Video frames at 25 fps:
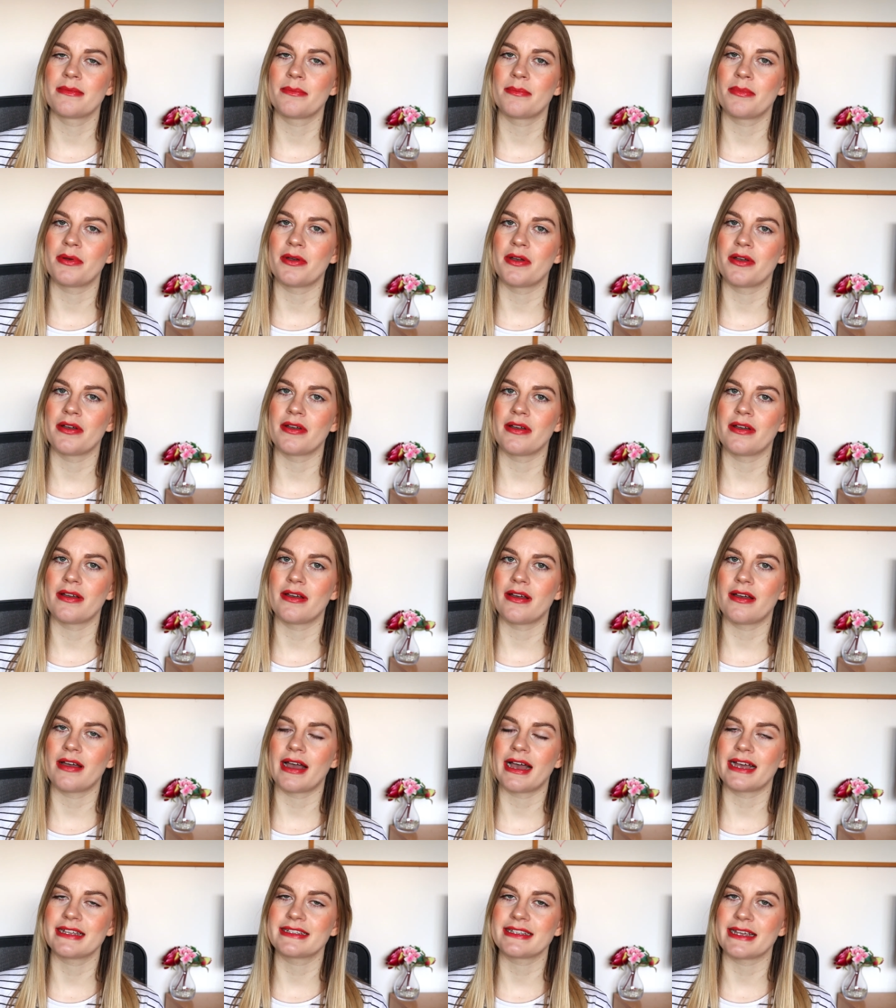but
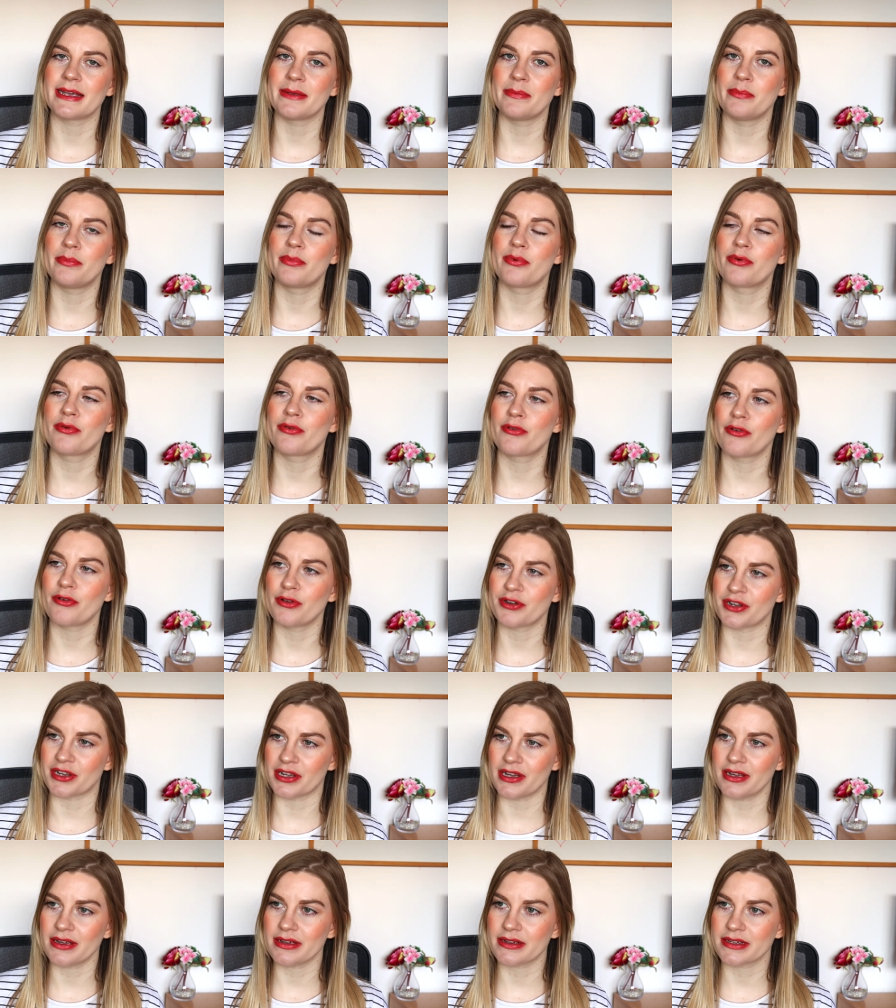as a
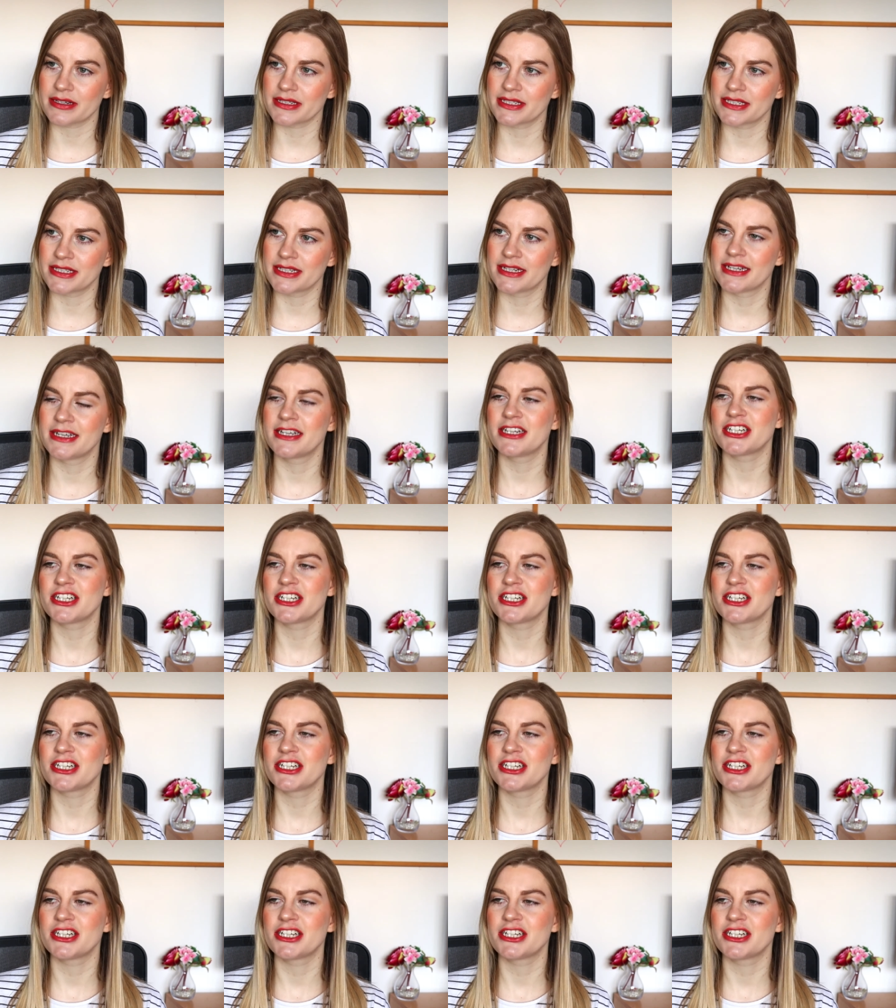product,